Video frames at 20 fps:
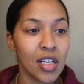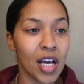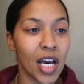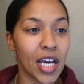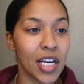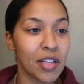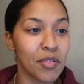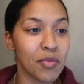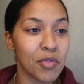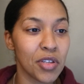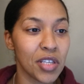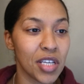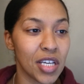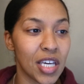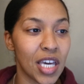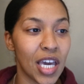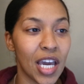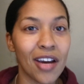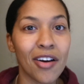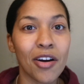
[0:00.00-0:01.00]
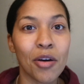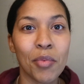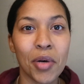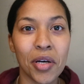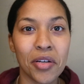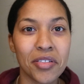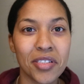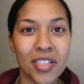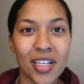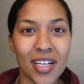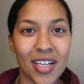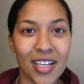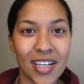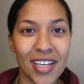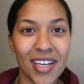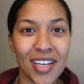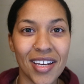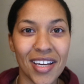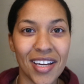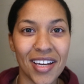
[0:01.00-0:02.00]
I didn't really care about
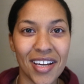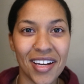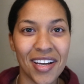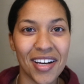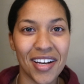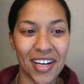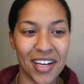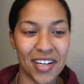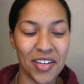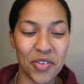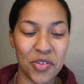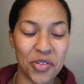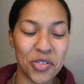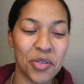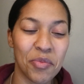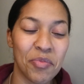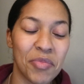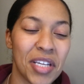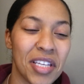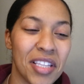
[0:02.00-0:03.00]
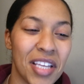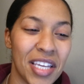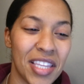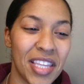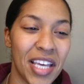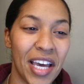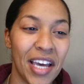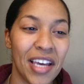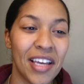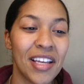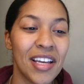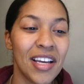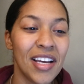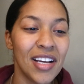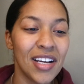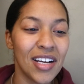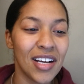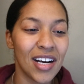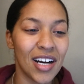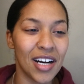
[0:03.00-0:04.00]
getting cut or something like that,
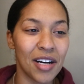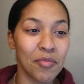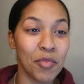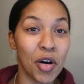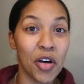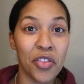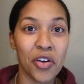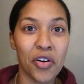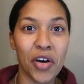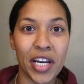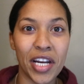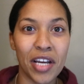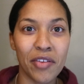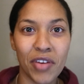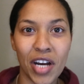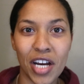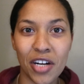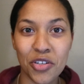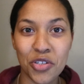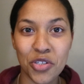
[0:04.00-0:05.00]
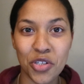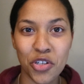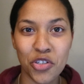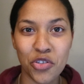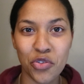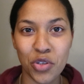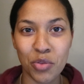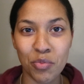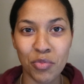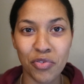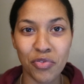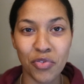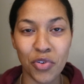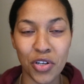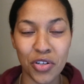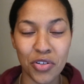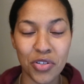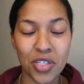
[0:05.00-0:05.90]
although I never had a surgery before.